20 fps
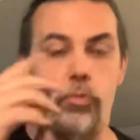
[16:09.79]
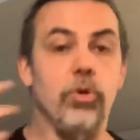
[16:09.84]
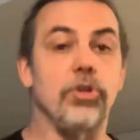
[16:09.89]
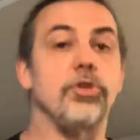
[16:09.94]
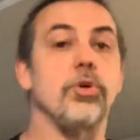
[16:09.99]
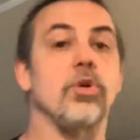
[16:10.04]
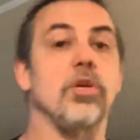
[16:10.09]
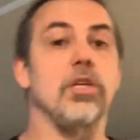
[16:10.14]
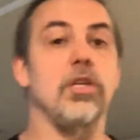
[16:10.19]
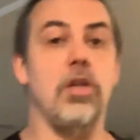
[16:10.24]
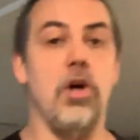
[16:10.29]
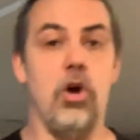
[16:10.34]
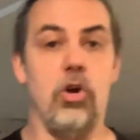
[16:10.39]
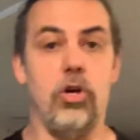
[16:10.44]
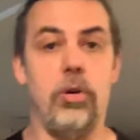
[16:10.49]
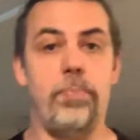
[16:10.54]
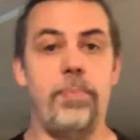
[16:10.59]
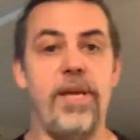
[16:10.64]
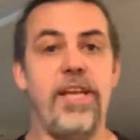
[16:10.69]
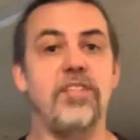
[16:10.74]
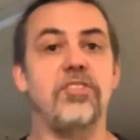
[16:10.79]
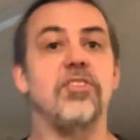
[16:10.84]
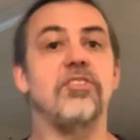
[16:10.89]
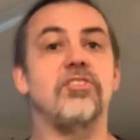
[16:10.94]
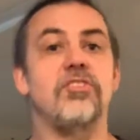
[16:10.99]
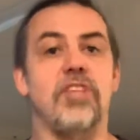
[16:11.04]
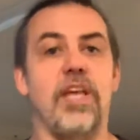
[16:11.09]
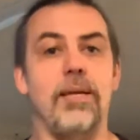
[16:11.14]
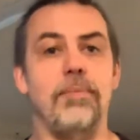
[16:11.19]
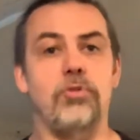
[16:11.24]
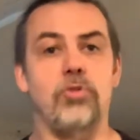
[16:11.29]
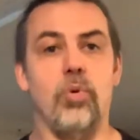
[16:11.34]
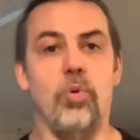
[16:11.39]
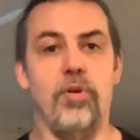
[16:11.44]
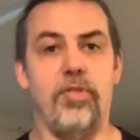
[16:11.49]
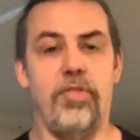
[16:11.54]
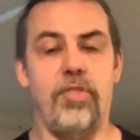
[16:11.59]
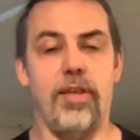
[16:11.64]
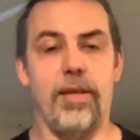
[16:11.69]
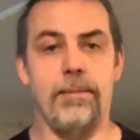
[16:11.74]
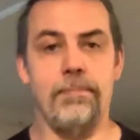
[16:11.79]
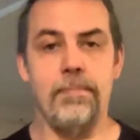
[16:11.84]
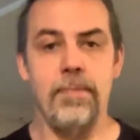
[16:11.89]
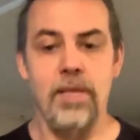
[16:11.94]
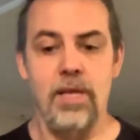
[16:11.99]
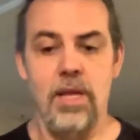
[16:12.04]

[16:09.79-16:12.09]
we're doing a longer piece, same sort of thing.